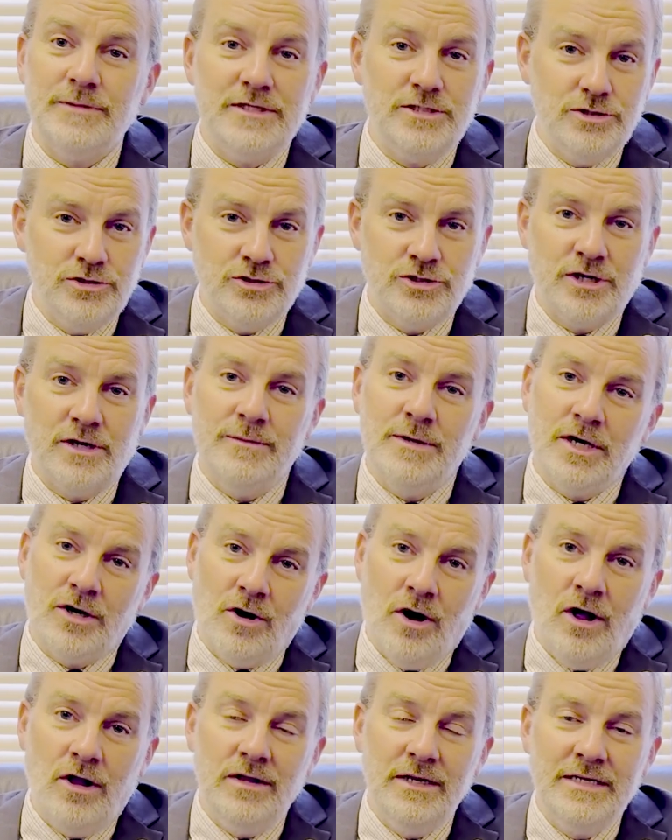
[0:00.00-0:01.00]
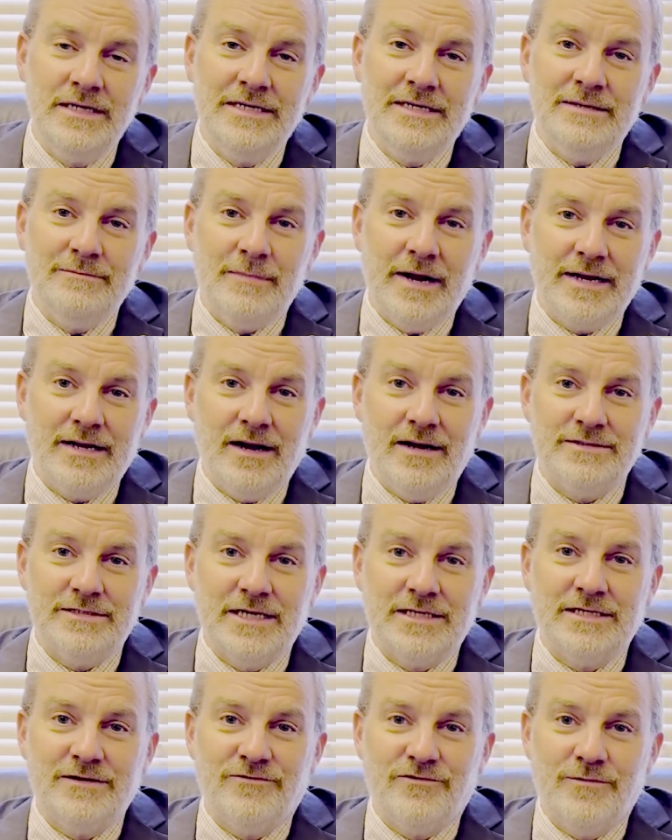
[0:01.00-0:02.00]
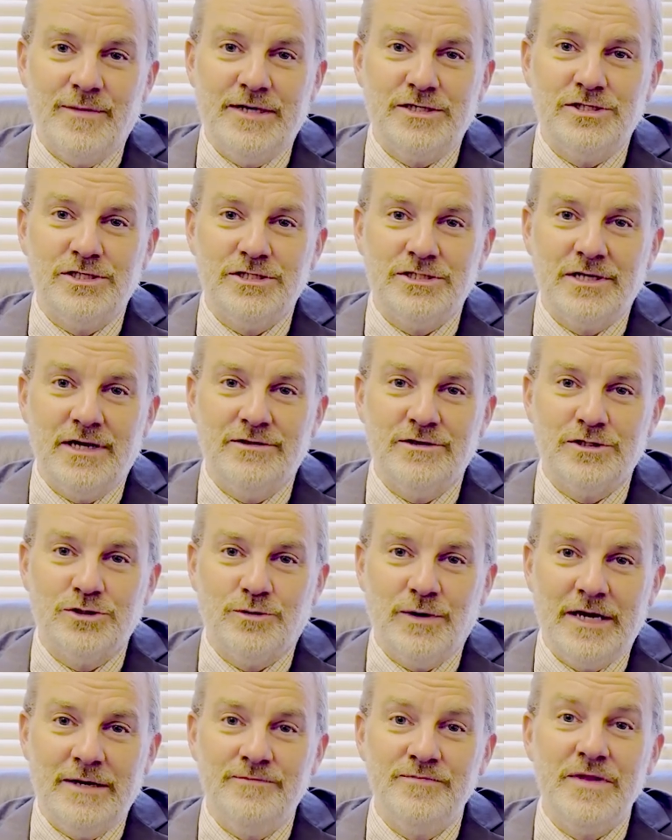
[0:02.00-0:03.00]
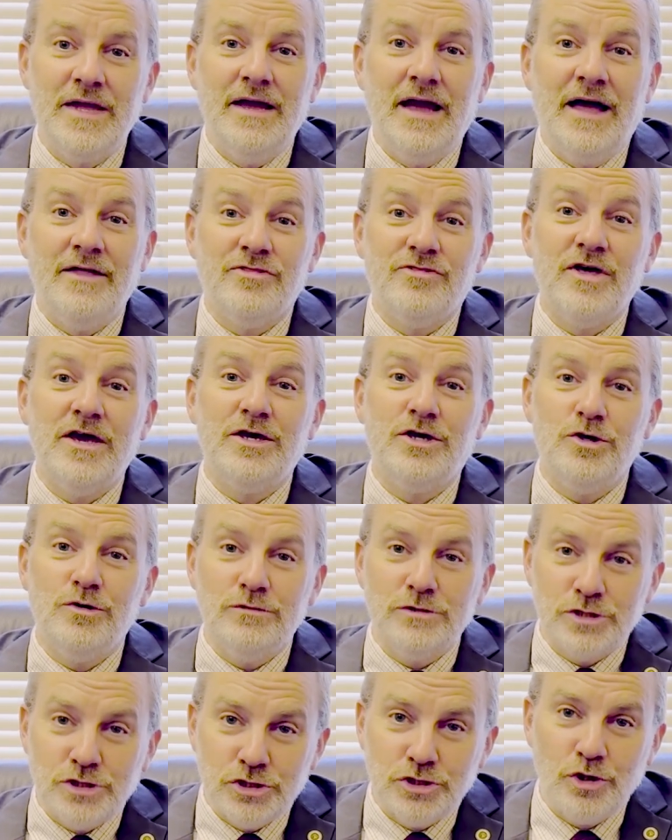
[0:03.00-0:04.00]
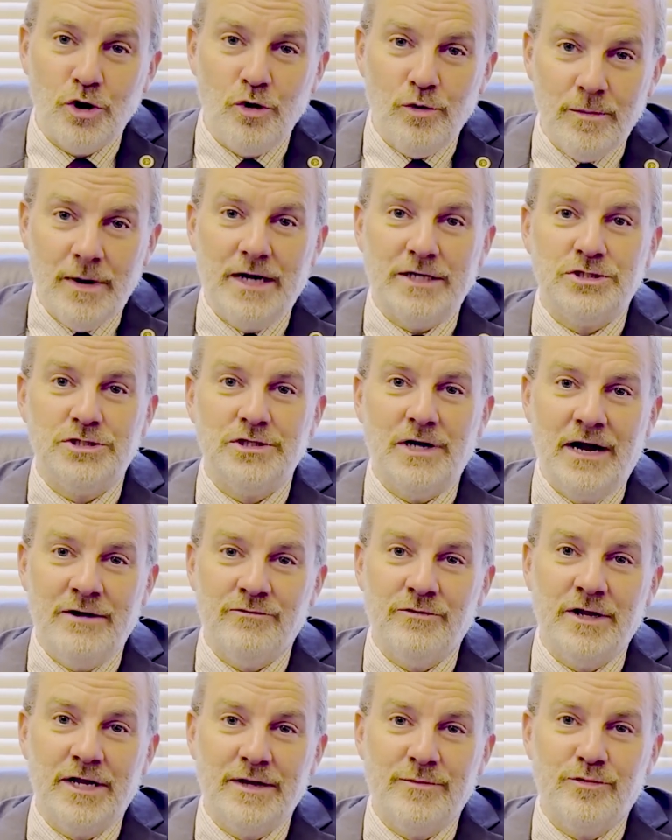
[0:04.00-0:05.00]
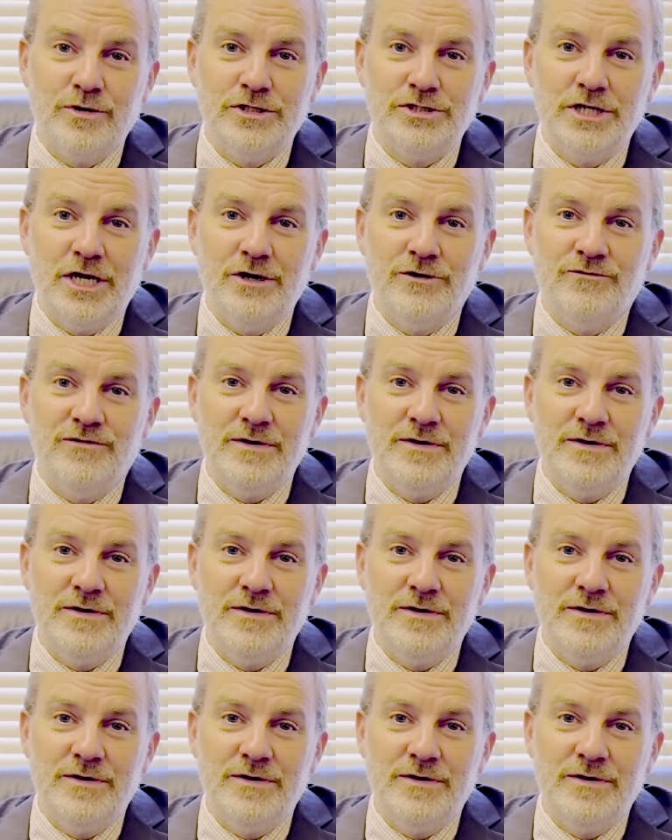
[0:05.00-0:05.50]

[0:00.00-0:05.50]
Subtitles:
message, or give me a call. My contact information is on the screen. And thank you so much. I really appreciate your